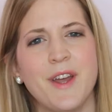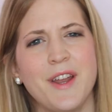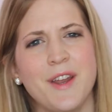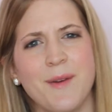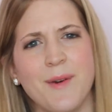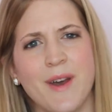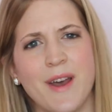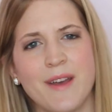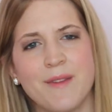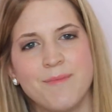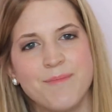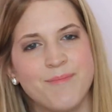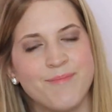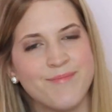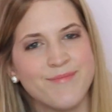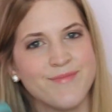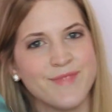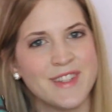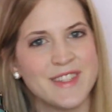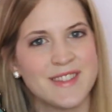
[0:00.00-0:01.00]
anyway,
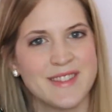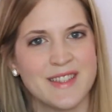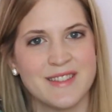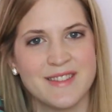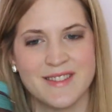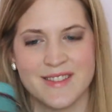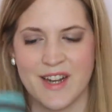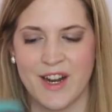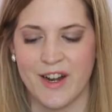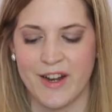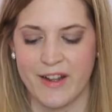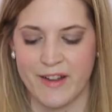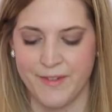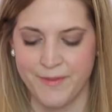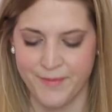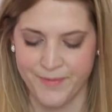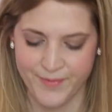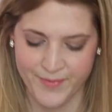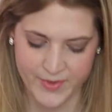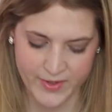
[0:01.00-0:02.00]
let's get started.
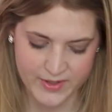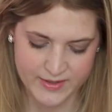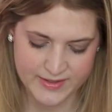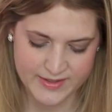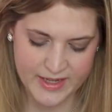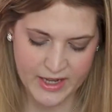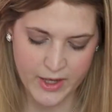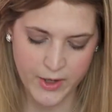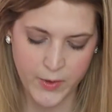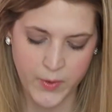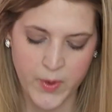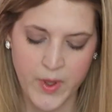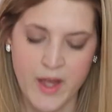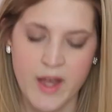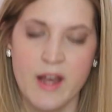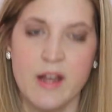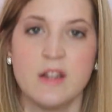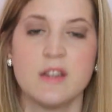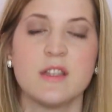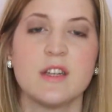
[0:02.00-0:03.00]
So
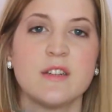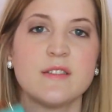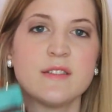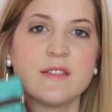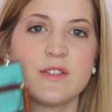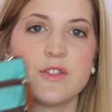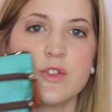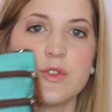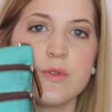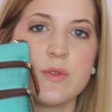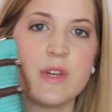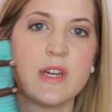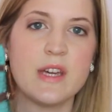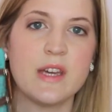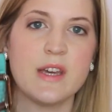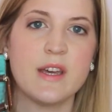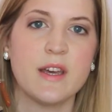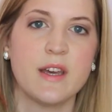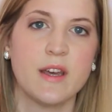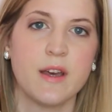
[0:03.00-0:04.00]
there's
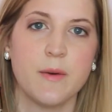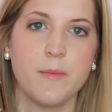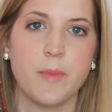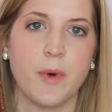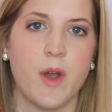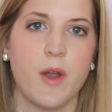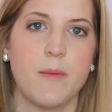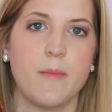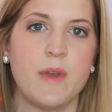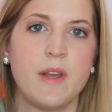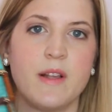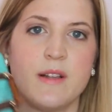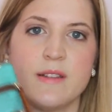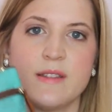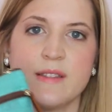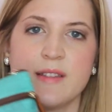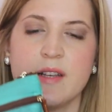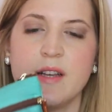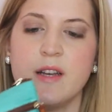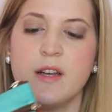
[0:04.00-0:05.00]
three
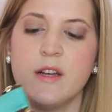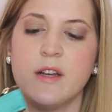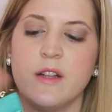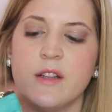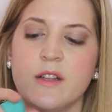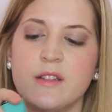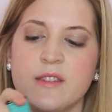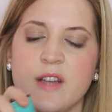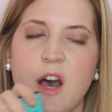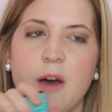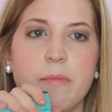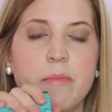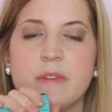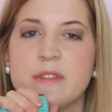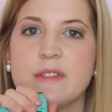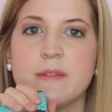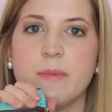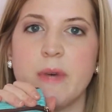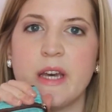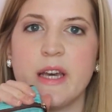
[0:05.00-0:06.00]
compartments. The top is
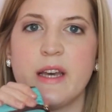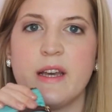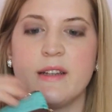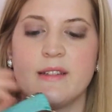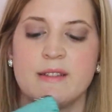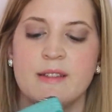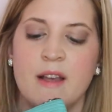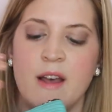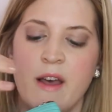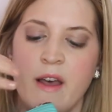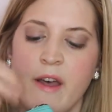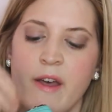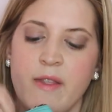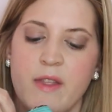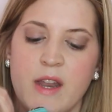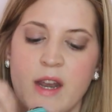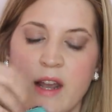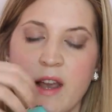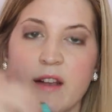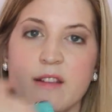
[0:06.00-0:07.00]
the biggest.
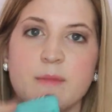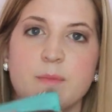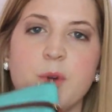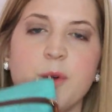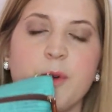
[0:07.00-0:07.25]
Then it gets